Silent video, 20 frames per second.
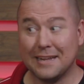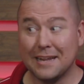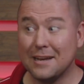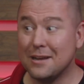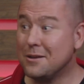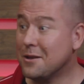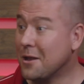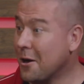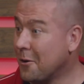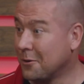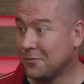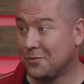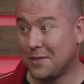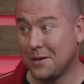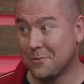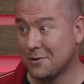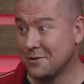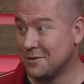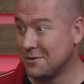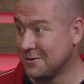They didn't know what
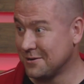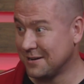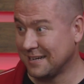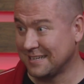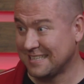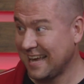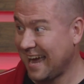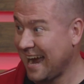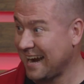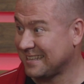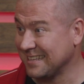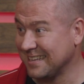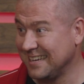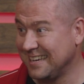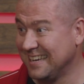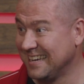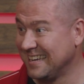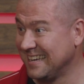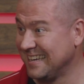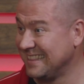they were doing exactly.
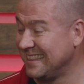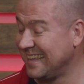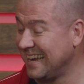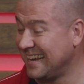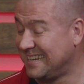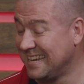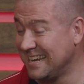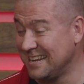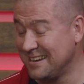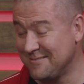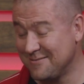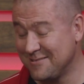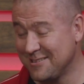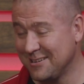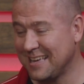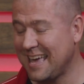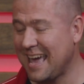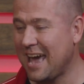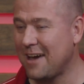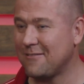They didn't
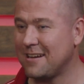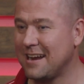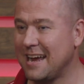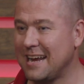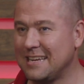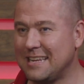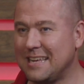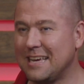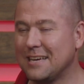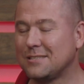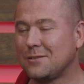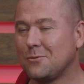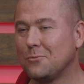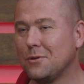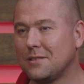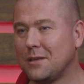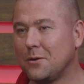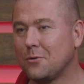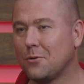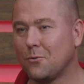really have an idea as to
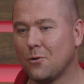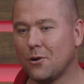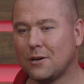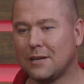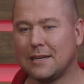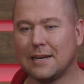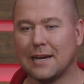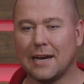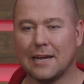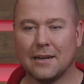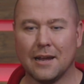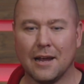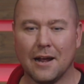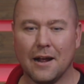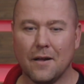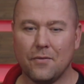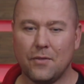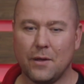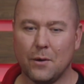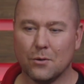what they were working on.
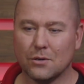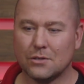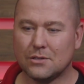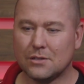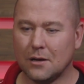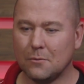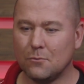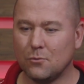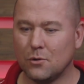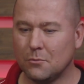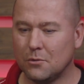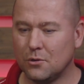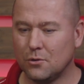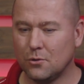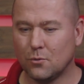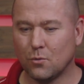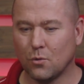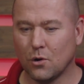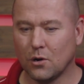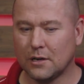There were some women
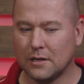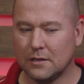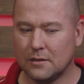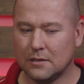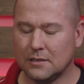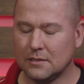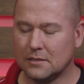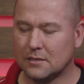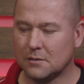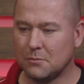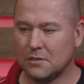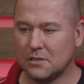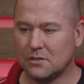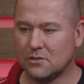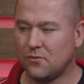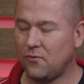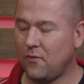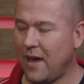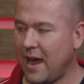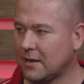who would work in some of
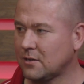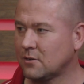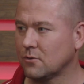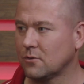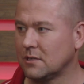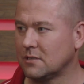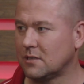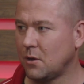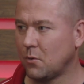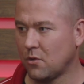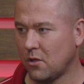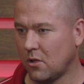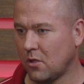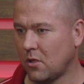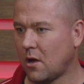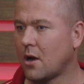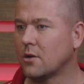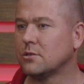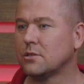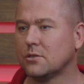these factories. They were the
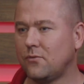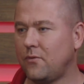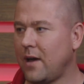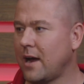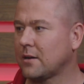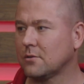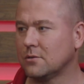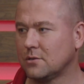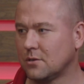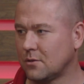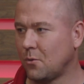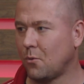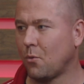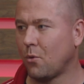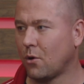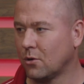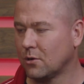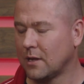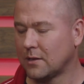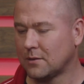largest factories in the
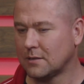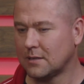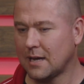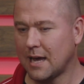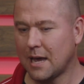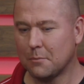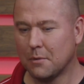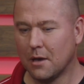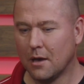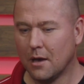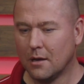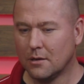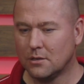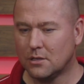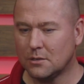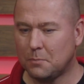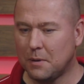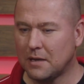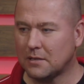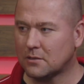world at the time,
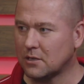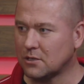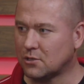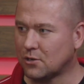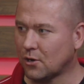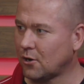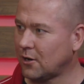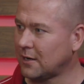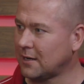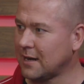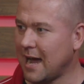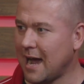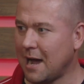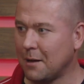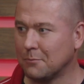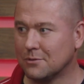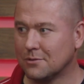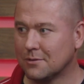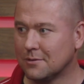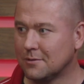just basically turning
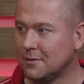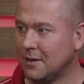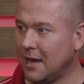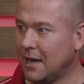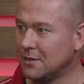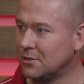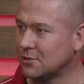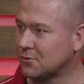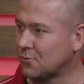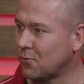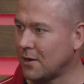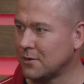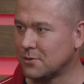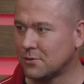knobs and just